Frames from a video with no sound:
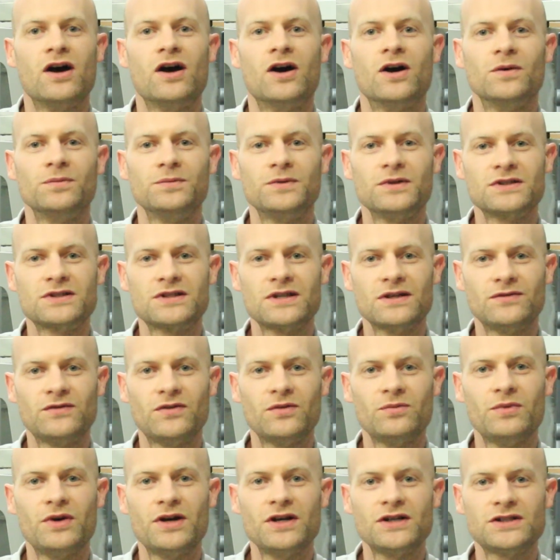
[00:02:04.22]
Hope this
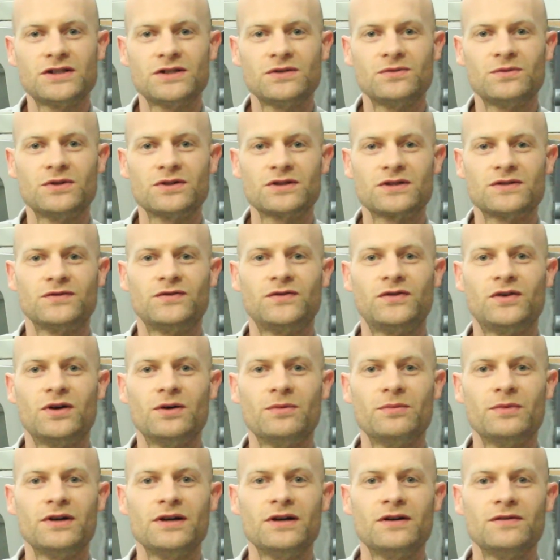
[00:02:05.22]
information was
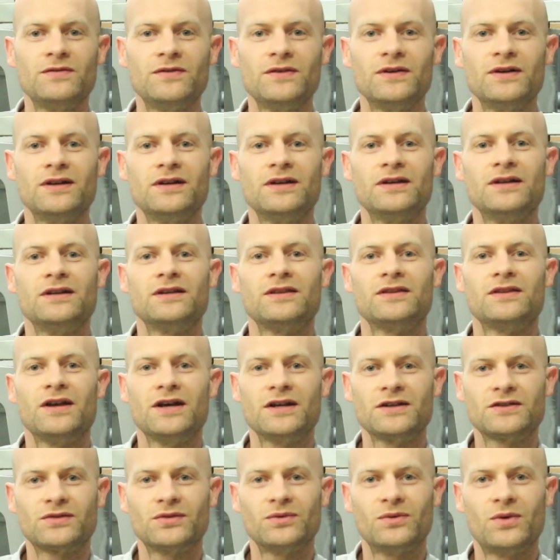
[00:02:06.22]
informative.
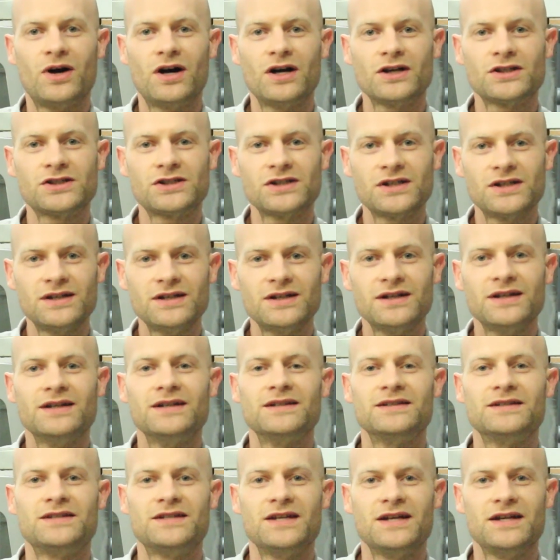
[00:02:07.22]
Thanks for watching
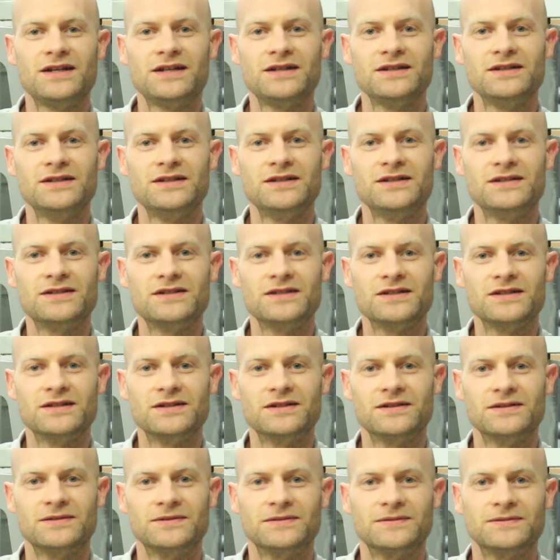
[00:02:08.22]
and take it
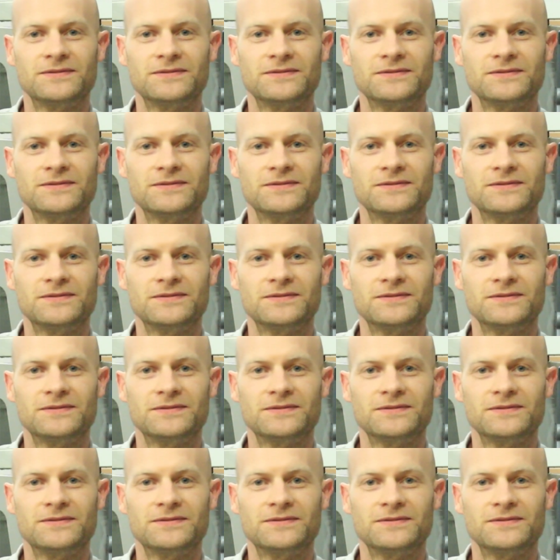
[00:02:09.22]
easy.